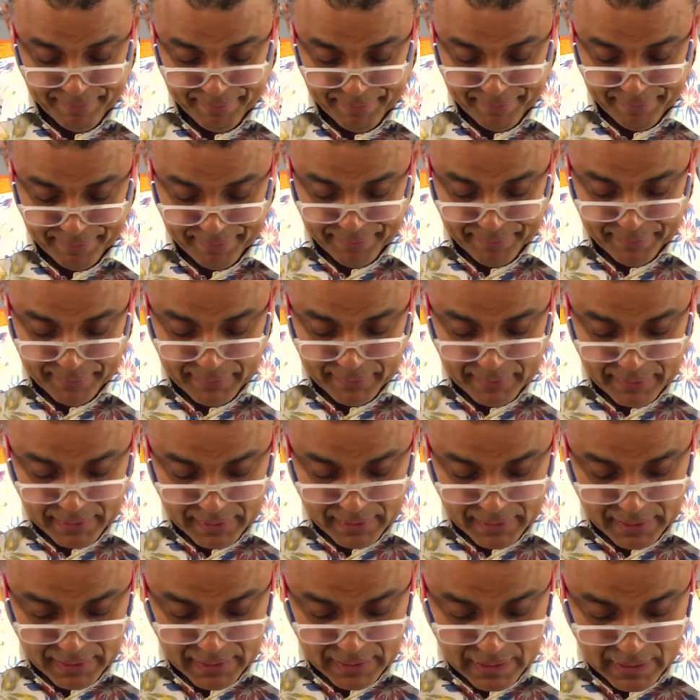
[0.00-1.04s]

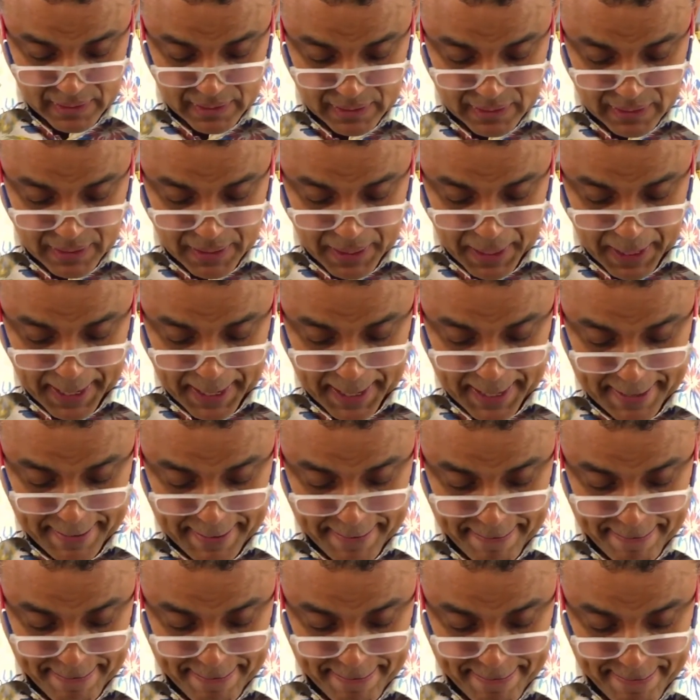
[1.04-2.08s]

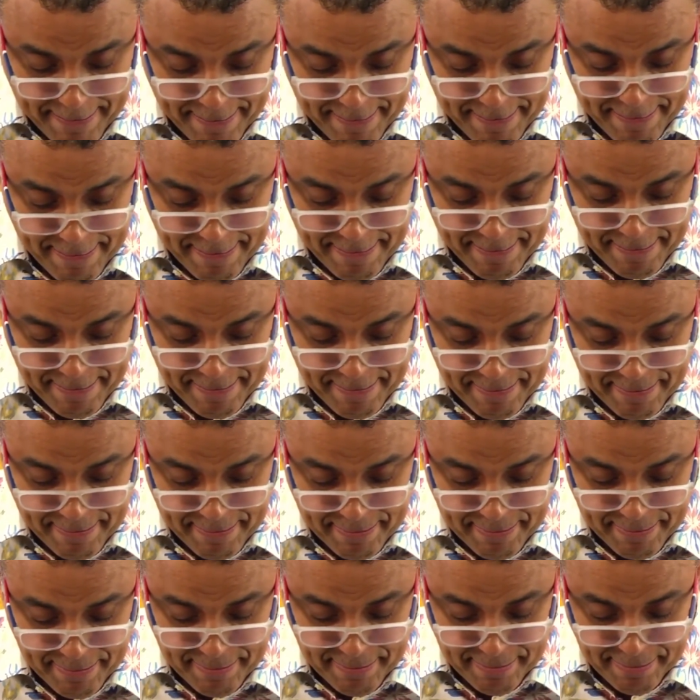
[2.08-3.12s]

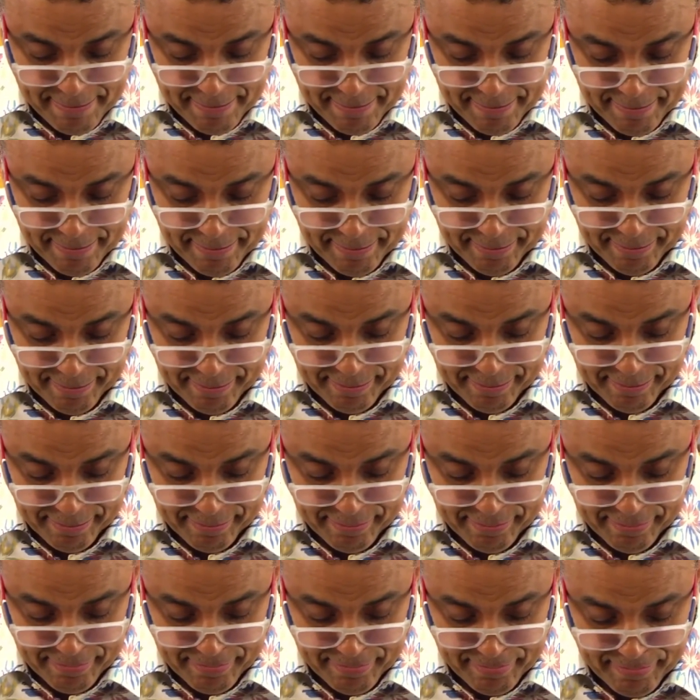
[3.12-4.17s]

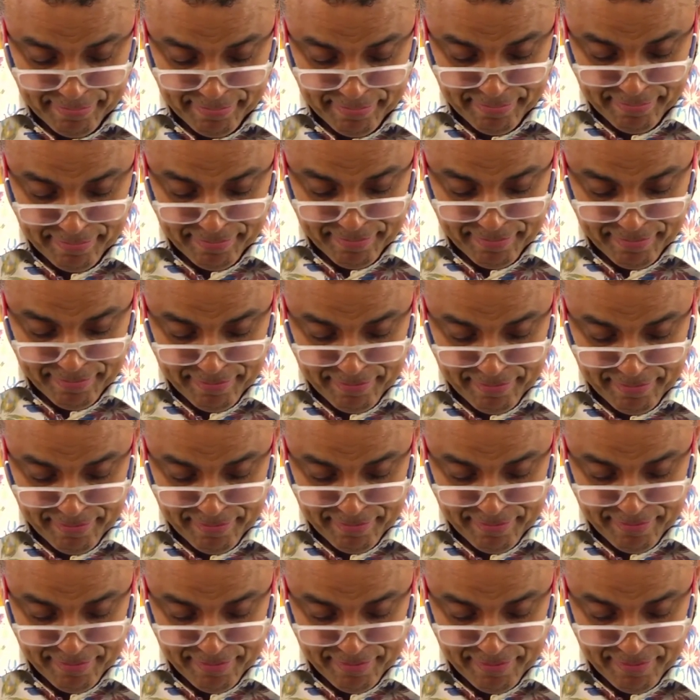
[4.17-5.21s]

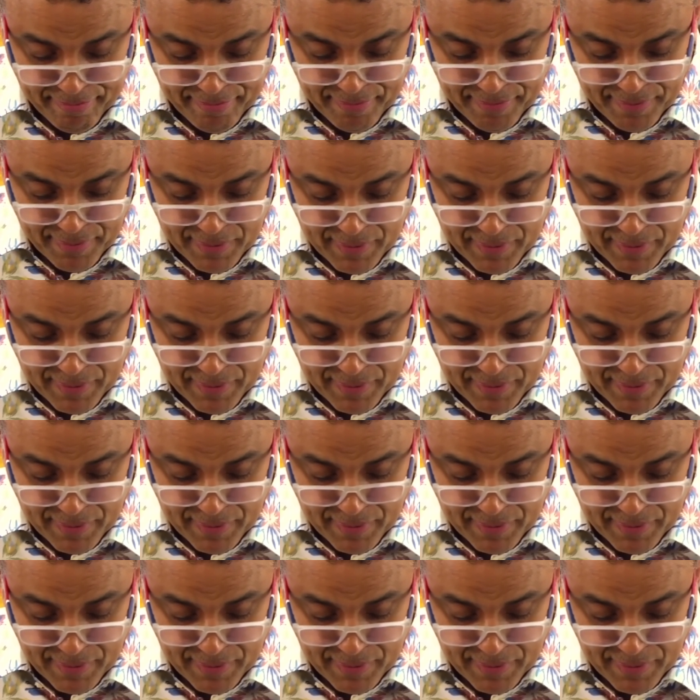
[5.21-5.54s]
(silence)